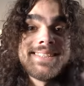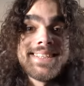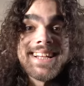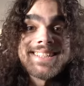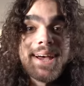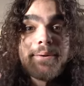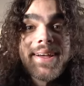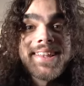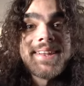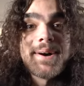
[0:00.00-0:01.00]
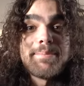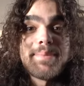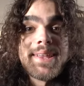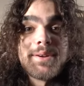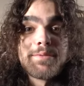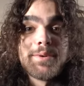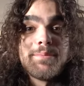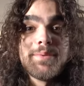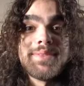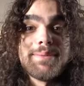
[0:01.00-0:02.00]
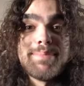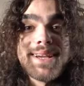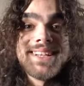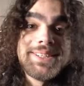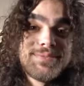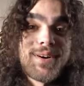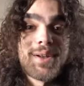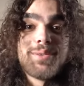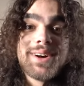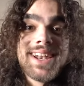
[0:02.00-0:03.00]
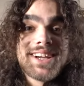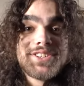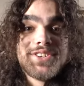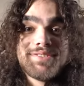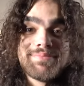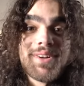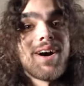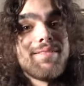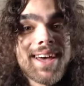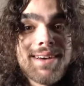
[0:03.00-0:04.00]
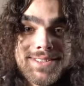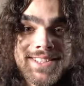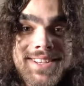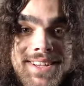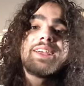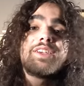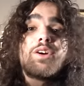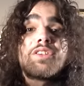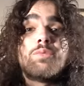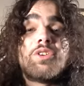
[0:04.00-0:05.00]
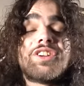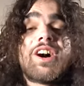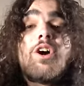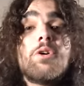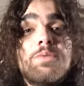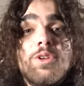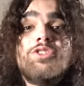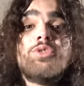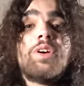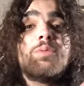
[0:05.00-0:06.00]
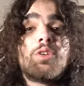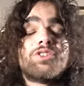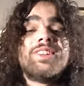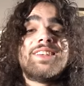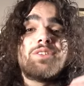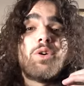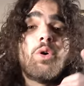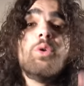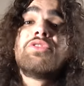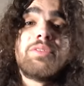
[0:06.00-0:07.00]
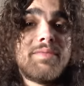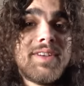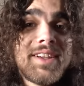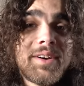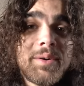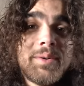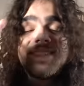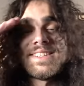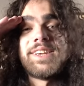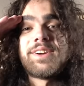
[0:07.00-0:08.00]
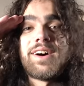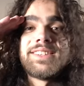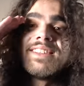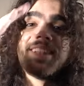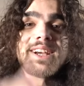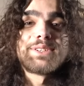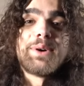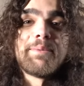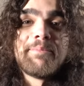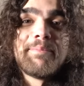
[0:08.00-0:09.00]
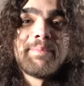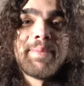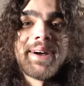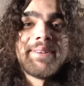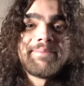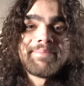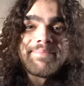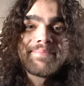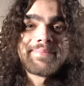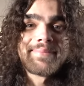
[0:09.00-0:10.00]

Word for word: So that's how I ended up in a room with the biggest vinyl collection I've ever seen. Thank you guys for watching. I hope you enjoyed watching this awesome video. See you guys in the next one. Bye.